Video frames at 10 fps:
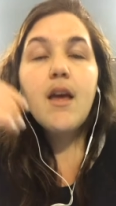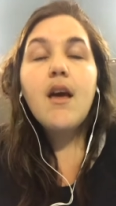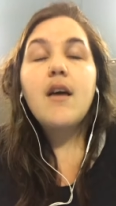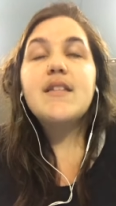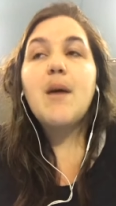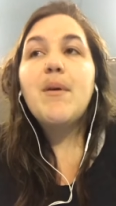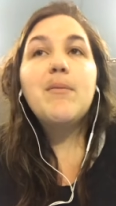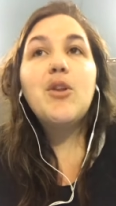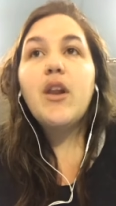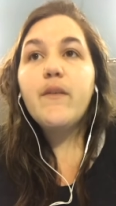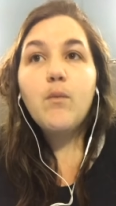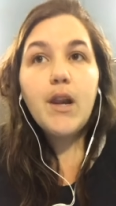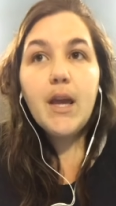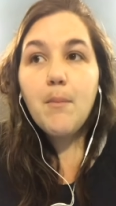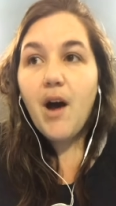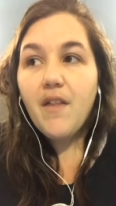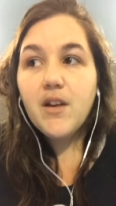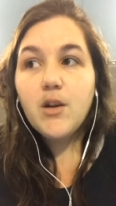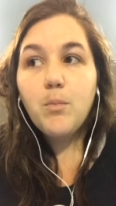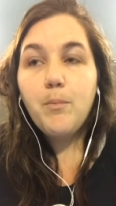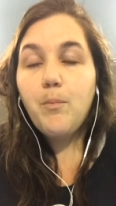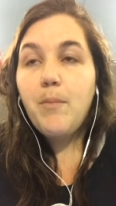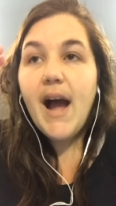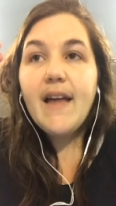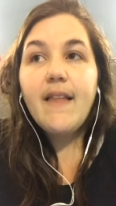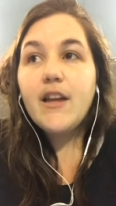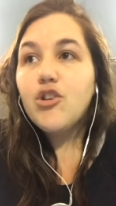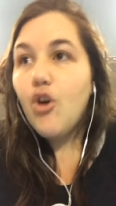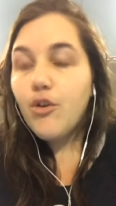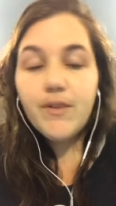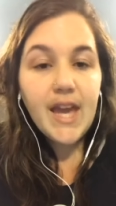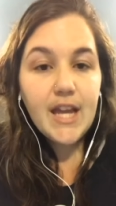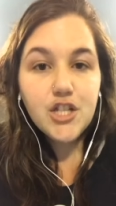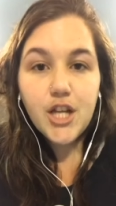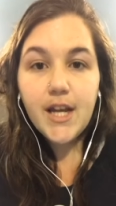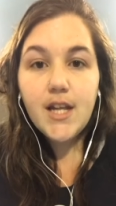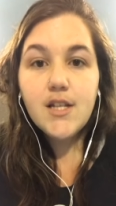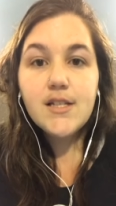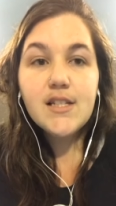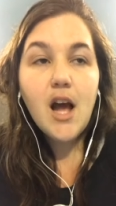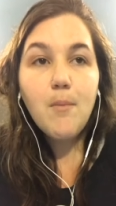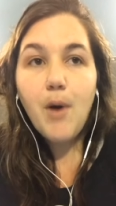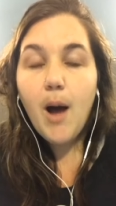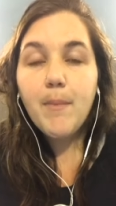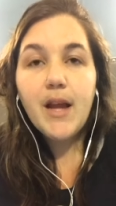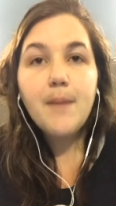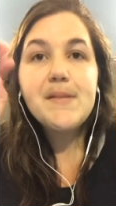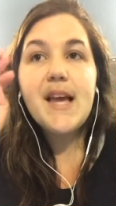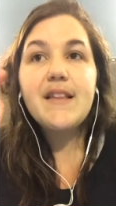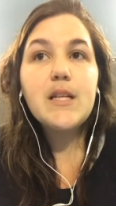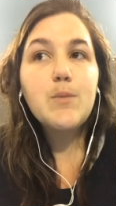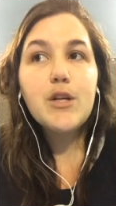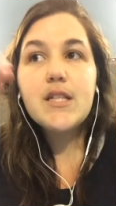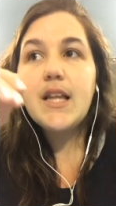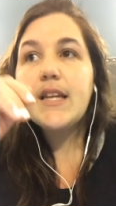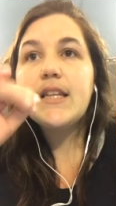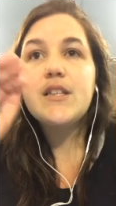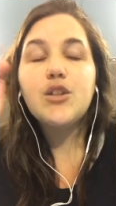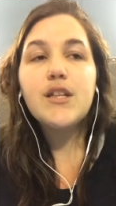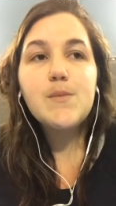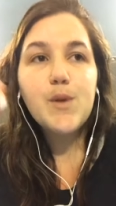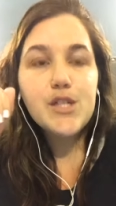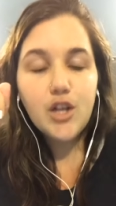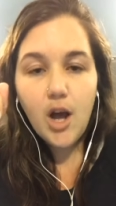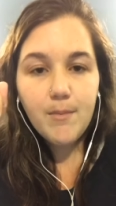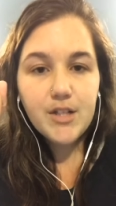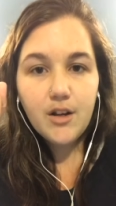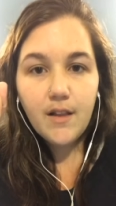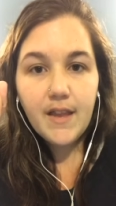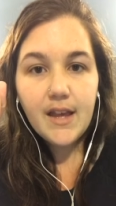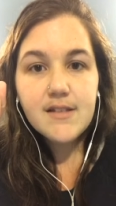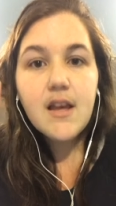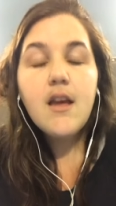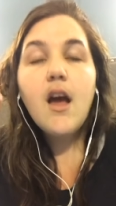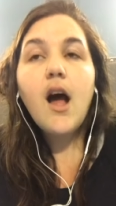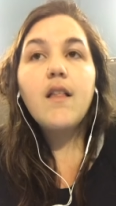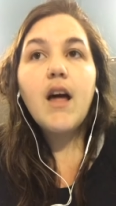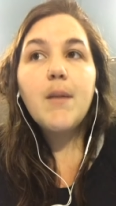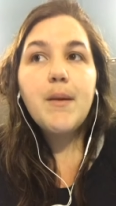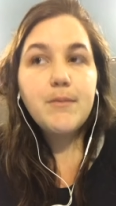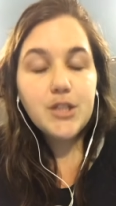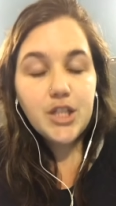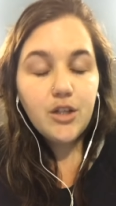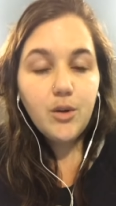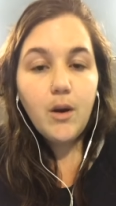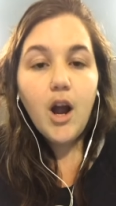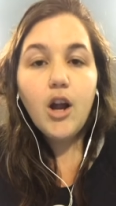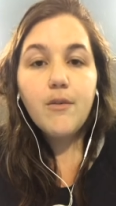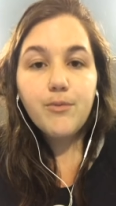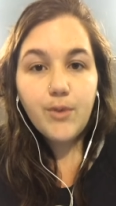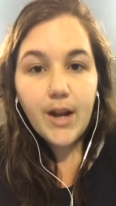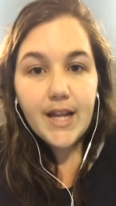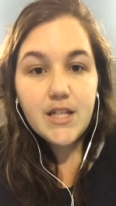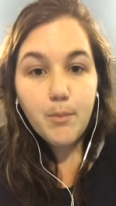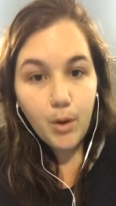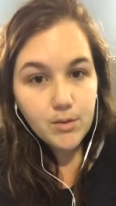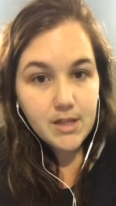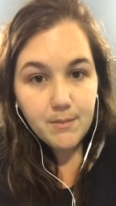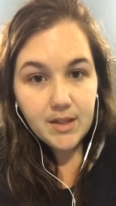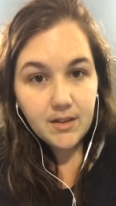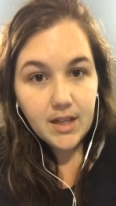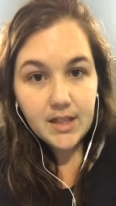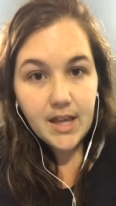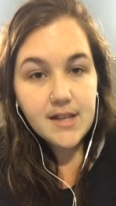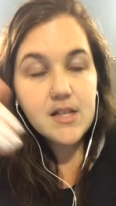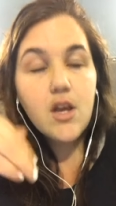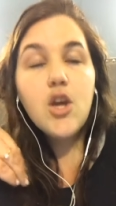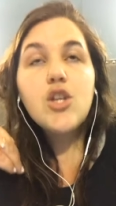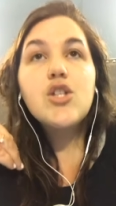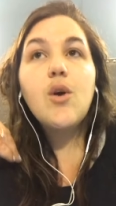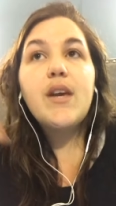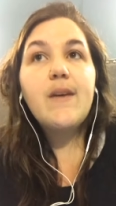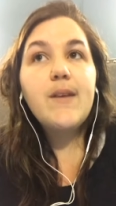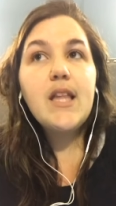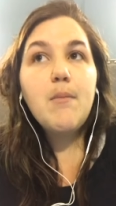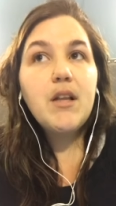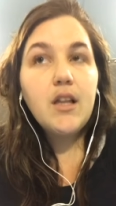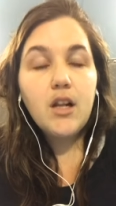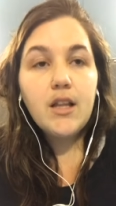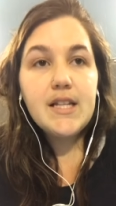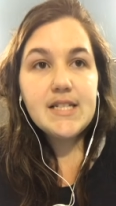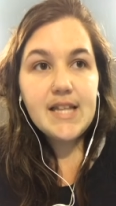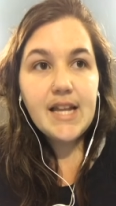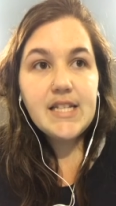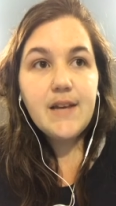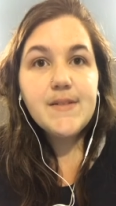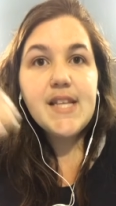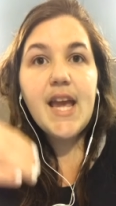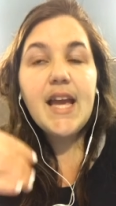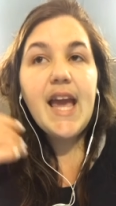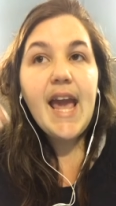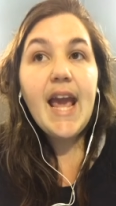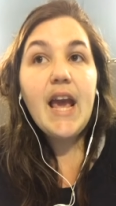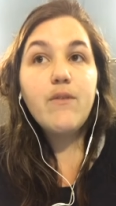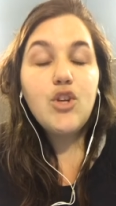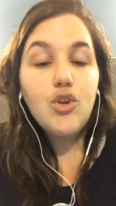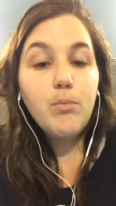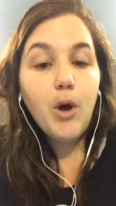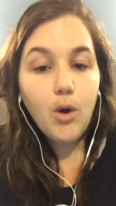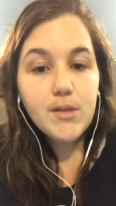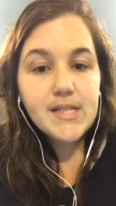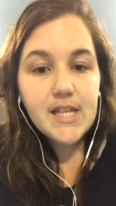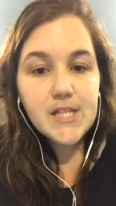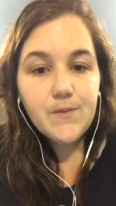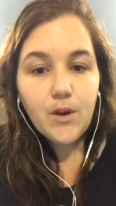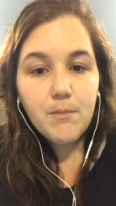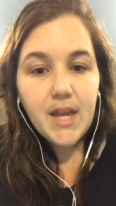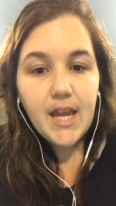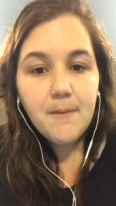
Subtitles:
Some people don't even want to get bothered by like notifications popping up saying this person liked this or this person commented on this. A lot of people too are afraid to post something like this. So giving them a little incentive saying, hey, if you post this for me,